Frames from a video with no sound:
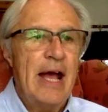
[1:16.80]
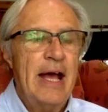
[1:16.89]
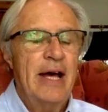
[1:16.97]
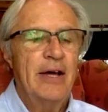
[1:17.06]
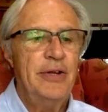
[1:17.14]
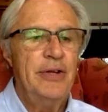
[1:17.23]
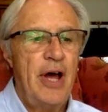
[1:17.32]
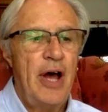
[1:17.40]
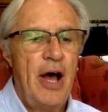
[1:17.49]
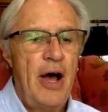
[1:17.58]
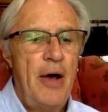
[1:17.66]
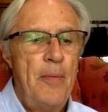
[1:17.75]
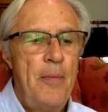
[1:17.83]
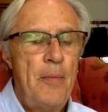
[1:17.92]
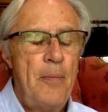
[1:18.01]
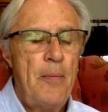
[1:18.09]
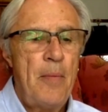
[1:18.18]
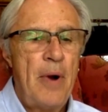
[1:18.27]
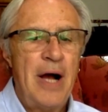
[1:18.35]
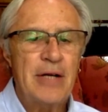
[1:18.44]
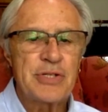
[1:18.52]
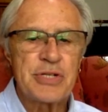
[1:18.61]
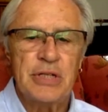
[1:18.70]
And uh,
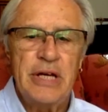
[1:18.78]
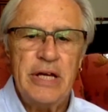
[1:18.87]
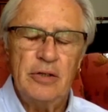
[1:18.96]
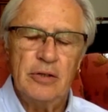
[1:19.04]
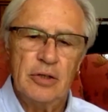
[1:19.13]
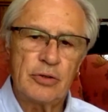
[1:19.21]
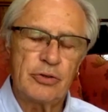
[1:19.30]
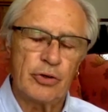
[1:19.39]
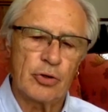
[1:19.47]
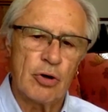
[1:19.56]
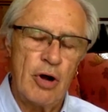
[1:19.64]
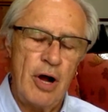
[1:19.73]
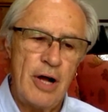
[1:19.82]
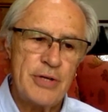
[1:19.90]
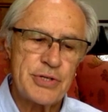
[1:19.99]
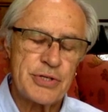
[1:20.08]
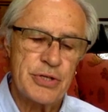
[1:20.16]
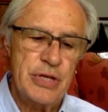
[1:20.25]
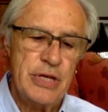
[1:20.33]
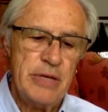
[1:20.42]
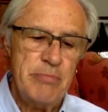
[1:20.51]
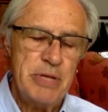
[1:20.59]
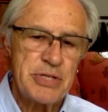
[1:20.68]
Huxley looked across
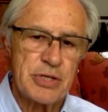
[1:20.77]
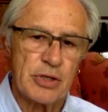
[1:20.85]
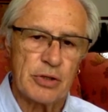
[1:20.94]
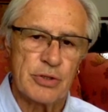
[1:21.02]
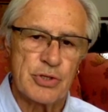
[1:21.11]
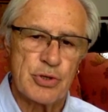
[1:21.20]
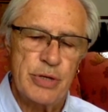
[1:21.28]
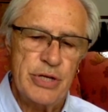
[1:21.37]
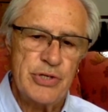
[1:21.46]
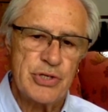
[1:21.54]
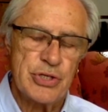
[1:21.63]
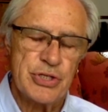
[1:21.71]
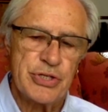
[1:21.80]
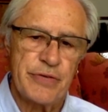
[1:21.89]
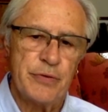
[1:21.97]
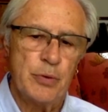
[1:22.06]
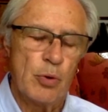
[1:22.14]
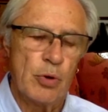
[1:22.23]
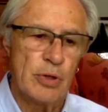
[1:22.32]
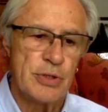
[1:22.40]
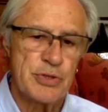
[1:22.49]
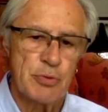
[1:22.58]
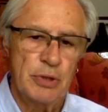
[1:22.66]
the mystical traditions of the
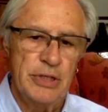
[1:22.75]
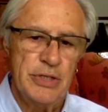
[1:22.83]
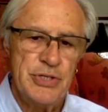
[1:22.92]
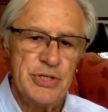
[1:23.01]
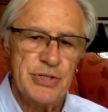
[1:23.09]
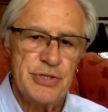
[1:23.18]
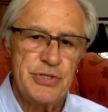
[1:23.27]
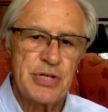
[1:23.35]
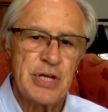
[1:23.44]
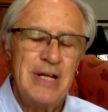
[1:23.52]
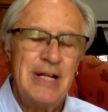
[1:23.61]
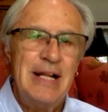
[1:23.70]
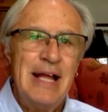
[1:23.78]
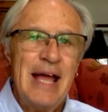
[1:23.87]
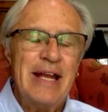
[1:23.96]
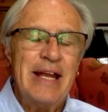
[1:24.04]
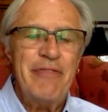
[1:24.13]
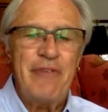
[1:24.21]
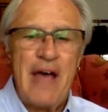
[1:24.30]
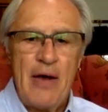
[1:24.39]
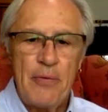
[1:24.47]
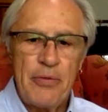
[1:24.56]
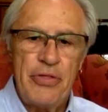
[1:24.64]
world's religions, and he
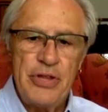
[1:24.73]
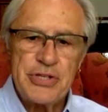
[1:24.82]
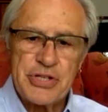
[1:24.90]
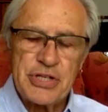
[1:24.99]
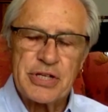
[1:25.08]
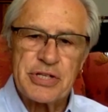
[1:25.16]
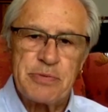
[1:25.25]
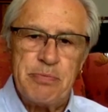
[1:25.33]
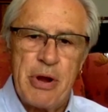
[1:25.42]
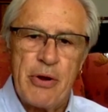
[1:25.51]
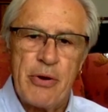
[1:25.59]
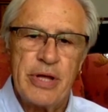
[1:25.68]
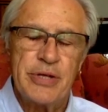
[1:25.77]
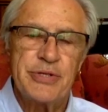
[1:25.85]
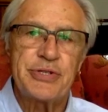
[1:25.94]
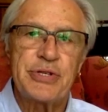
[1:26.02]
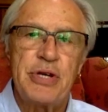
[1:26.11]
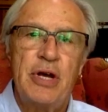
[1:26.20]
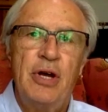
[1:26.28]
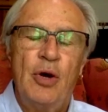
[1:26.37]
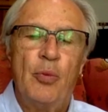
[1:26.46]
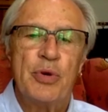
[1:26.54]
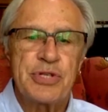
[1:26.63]
found this experience
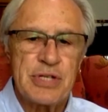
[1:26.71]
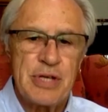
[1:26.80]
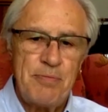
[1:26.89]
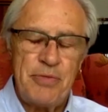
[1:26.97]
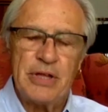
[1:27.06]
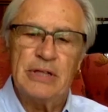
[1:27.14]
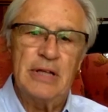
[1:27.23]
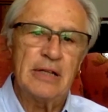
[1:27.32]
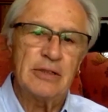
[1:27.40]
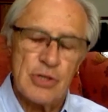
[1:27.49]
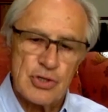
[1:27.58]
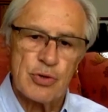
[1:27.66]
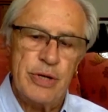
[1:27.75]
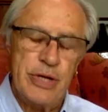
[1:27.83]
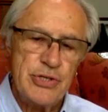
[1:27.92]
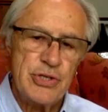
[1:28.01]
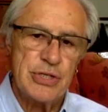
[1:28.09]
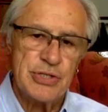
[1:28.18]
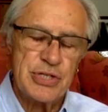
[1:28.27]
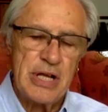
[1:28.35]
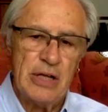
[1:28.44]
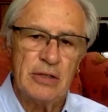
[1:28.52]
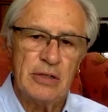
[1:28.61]
was something that the
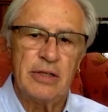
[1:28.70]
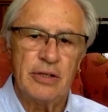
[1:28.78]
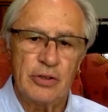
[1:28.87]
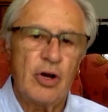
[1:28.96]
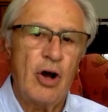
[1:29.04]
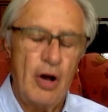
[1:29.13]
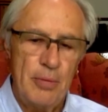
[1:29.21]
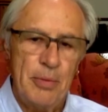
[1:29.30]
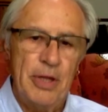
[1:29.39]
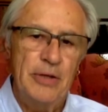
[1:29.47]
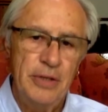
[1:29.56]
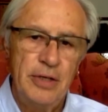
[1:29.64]
traditions held in common.